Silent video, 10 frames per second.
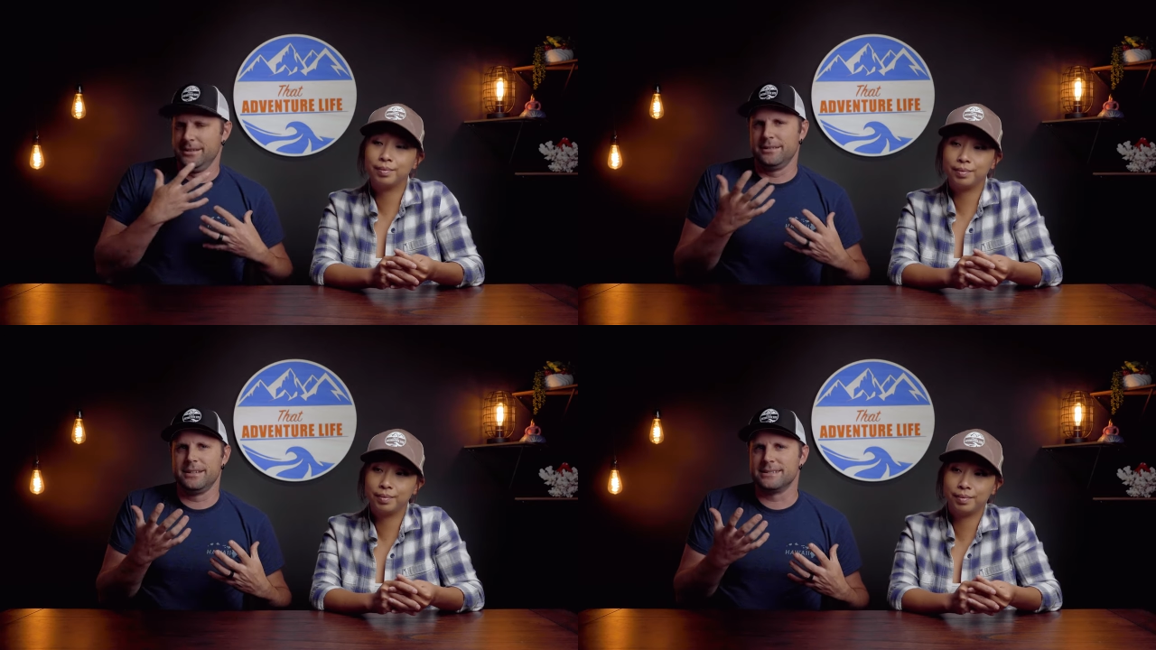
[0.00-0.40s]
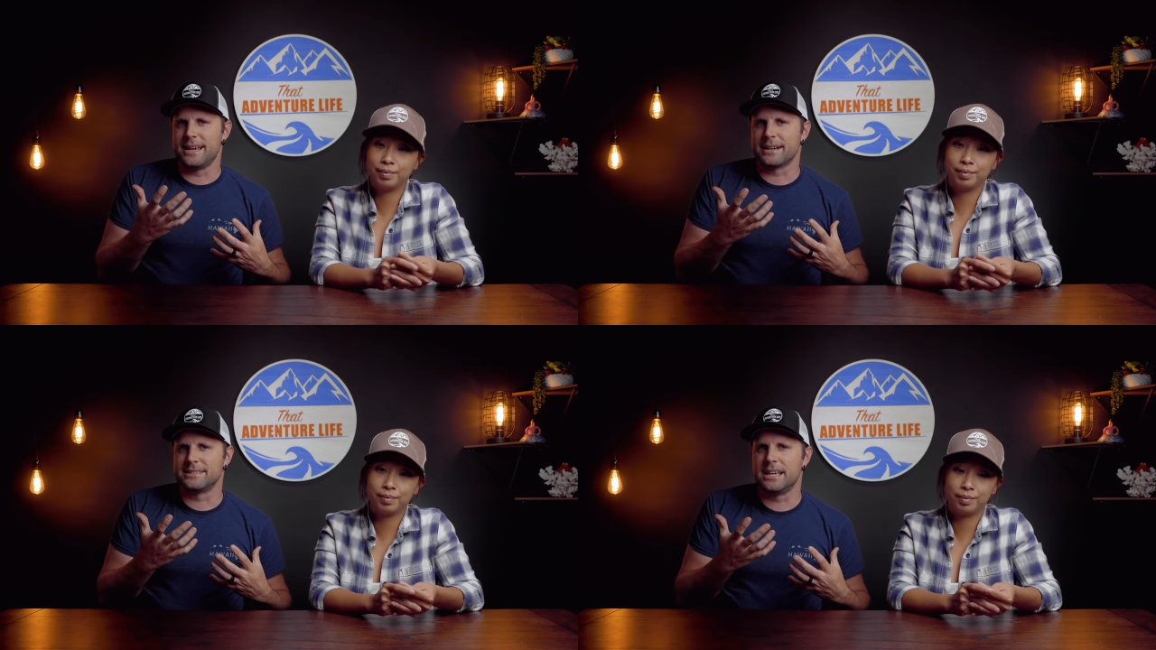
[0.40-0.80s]
Speaker 1: these
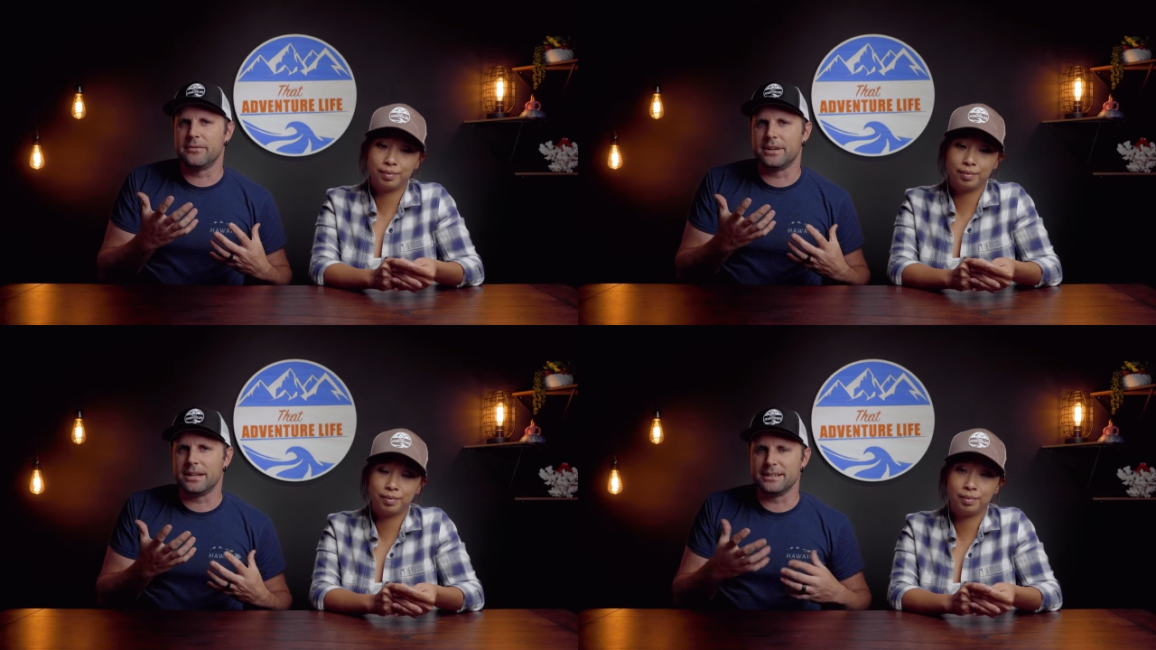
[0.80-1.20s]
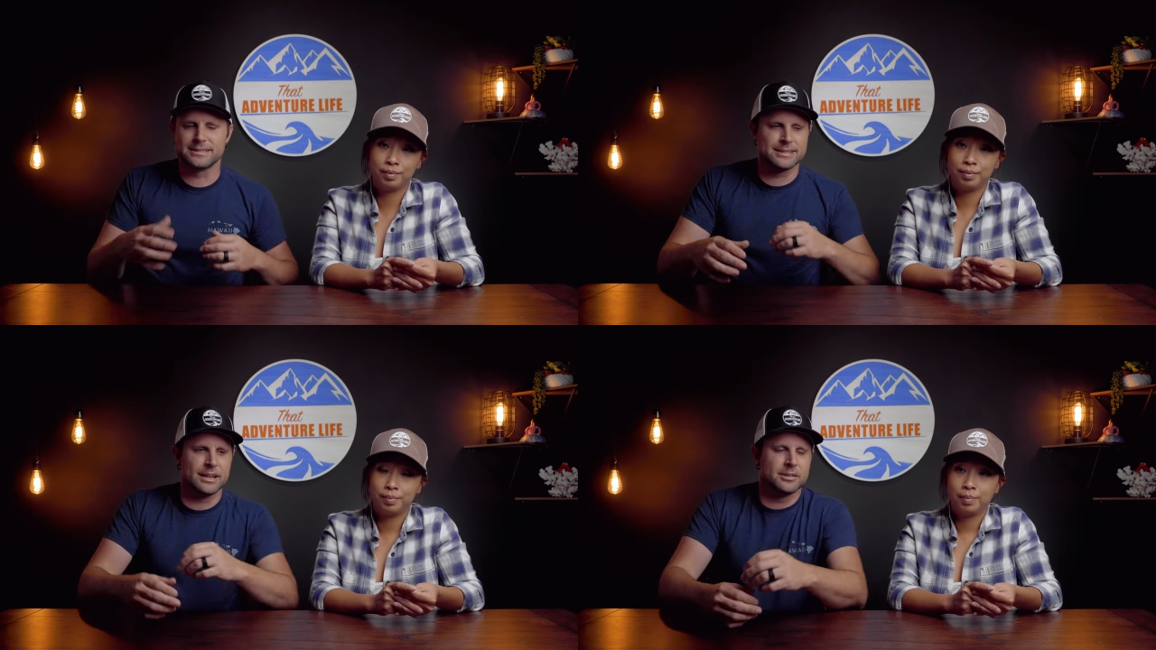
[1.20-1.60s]

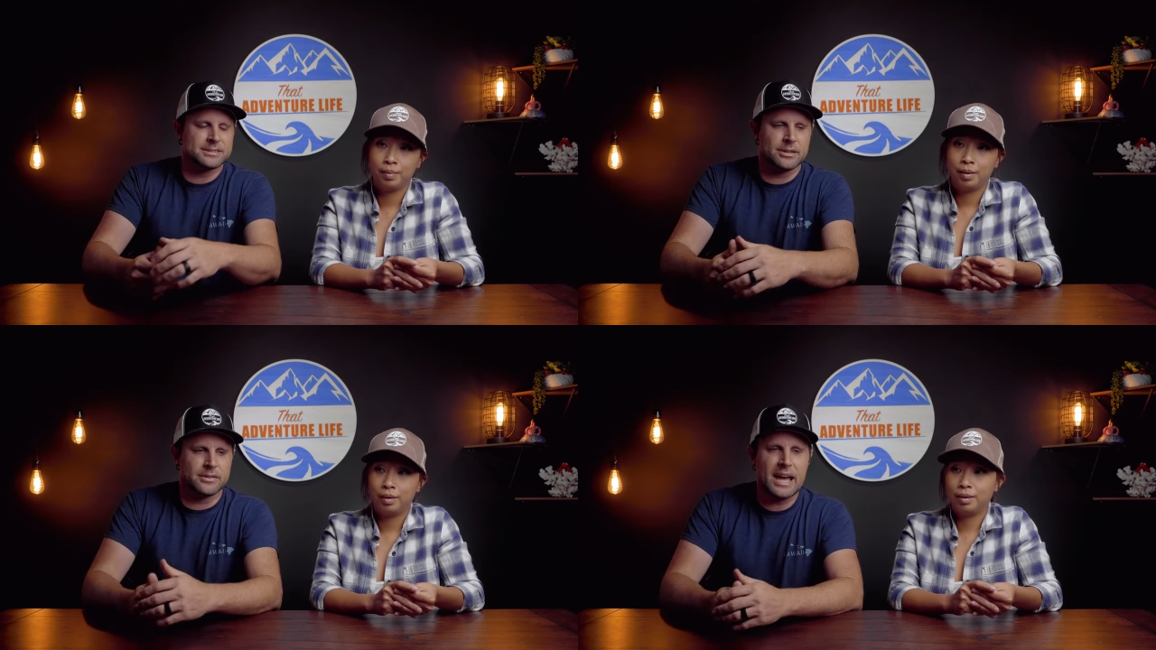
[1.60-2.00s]
activities, you know. So